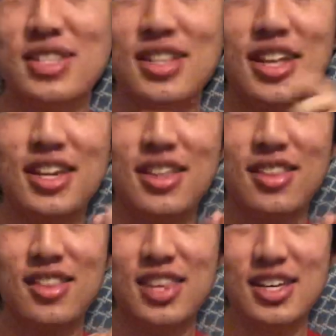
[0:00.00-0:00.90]
like
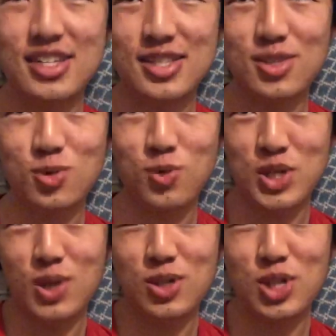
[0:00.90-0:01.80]
this,
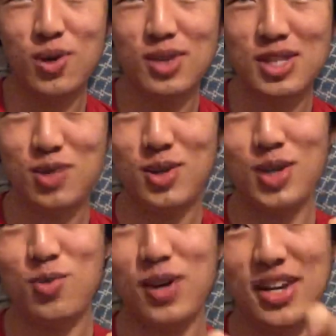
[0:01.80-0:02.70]
which I'll show on the screen
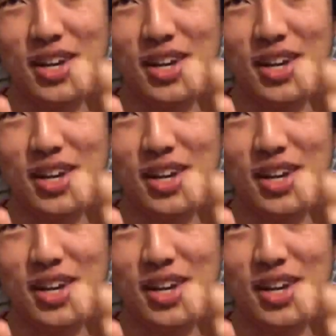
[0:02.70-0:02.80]
right